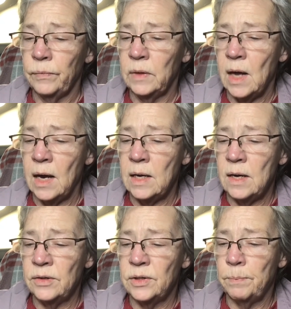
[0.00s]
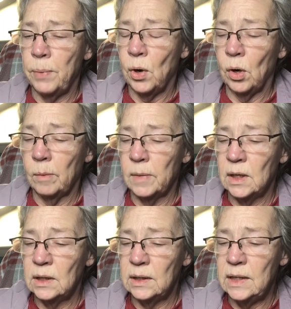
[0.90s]
that is
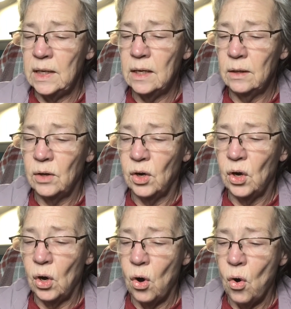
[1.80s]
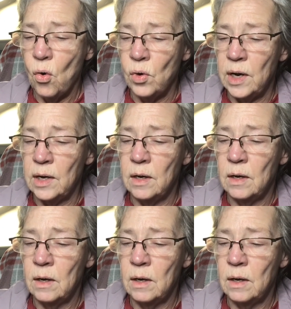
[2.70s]
permanently coated